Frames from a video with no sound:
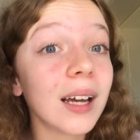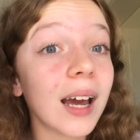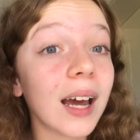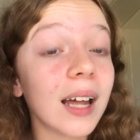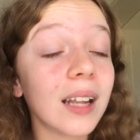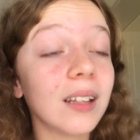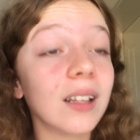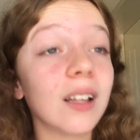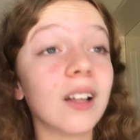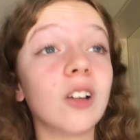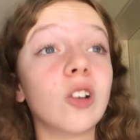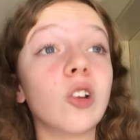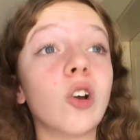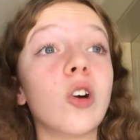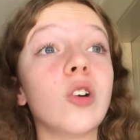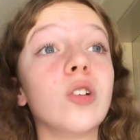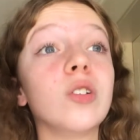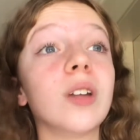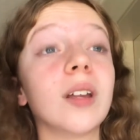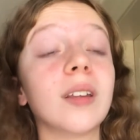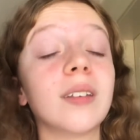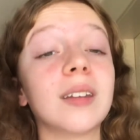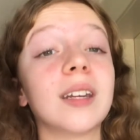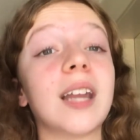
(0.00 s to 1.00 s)
and the
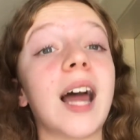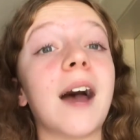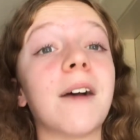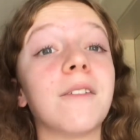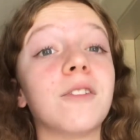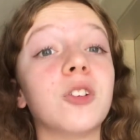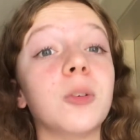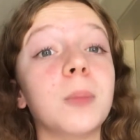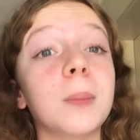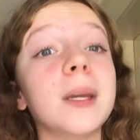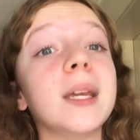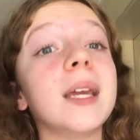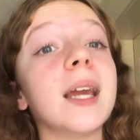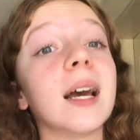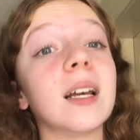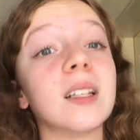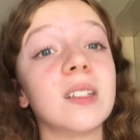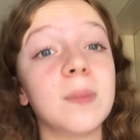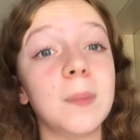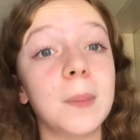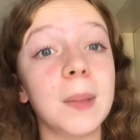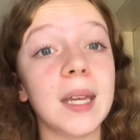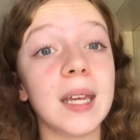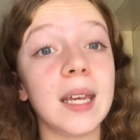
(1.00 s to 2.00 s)
loan doesn't have to be
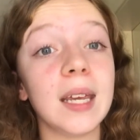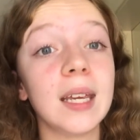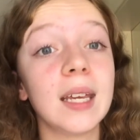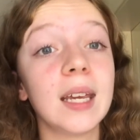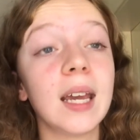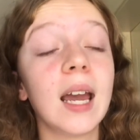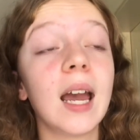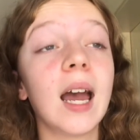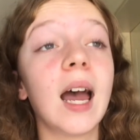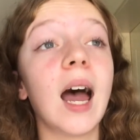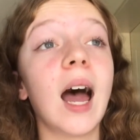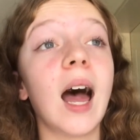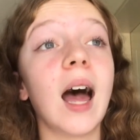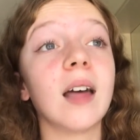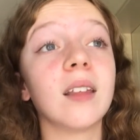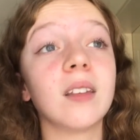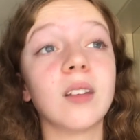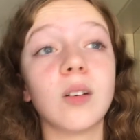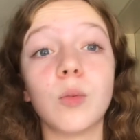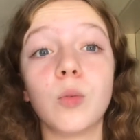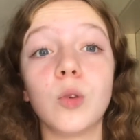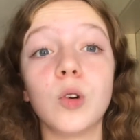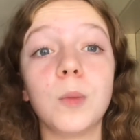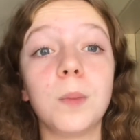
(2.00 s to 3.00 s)
as big as
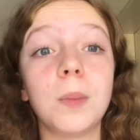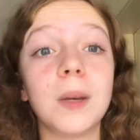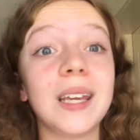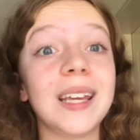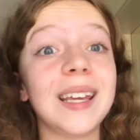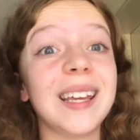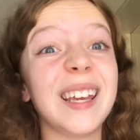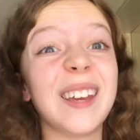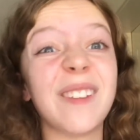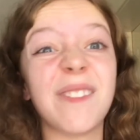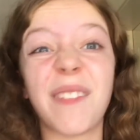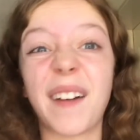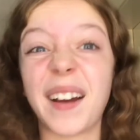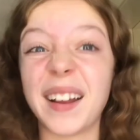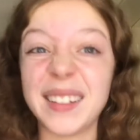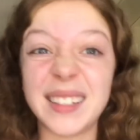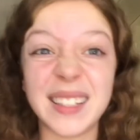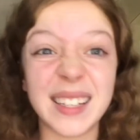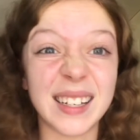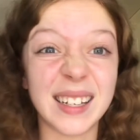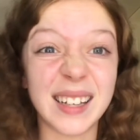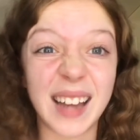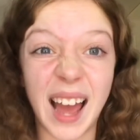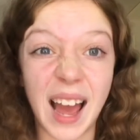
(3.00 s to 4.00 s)
it would be if I
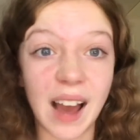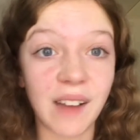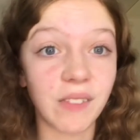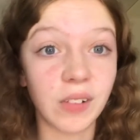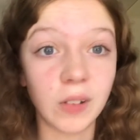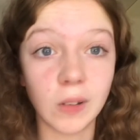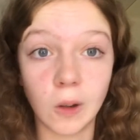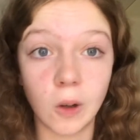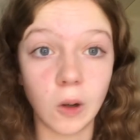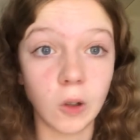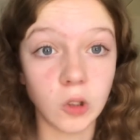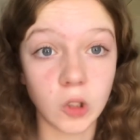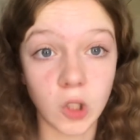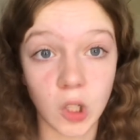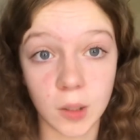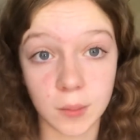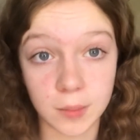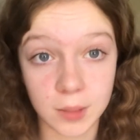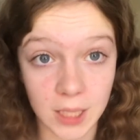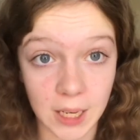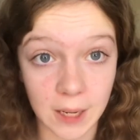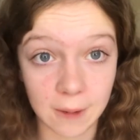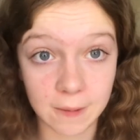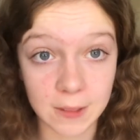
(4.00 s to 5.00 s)
didn't have a long-term
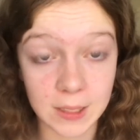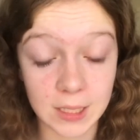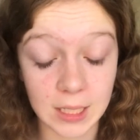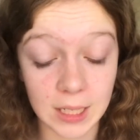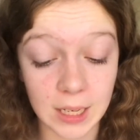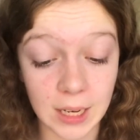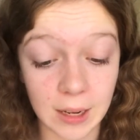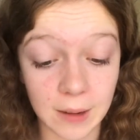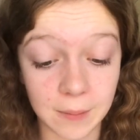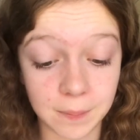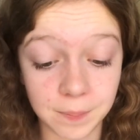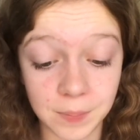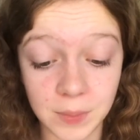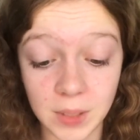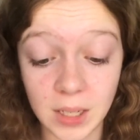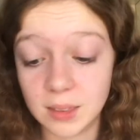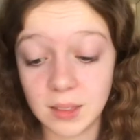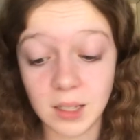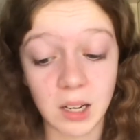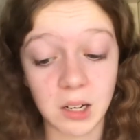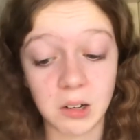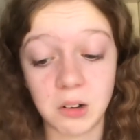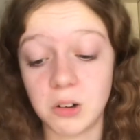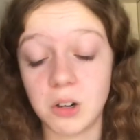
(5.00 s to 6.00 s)
savings account.
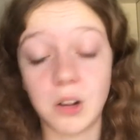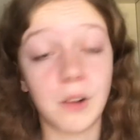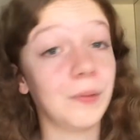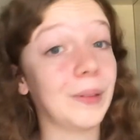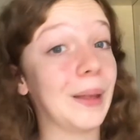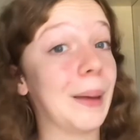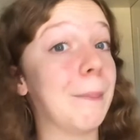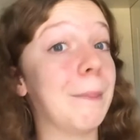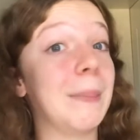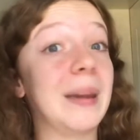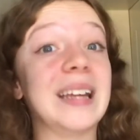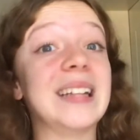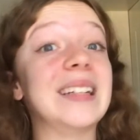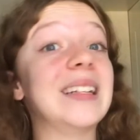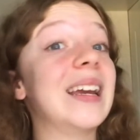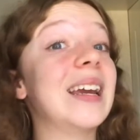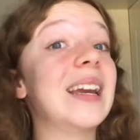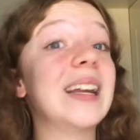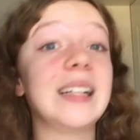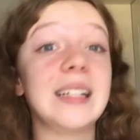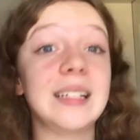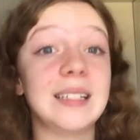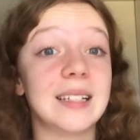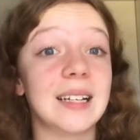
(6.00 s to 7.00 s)
I don't know if that made
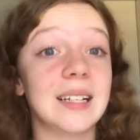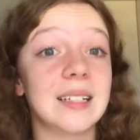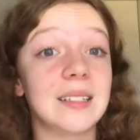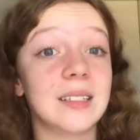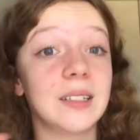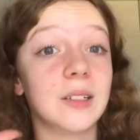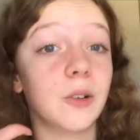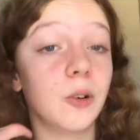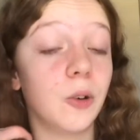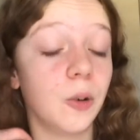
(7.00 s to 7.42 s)
any sense at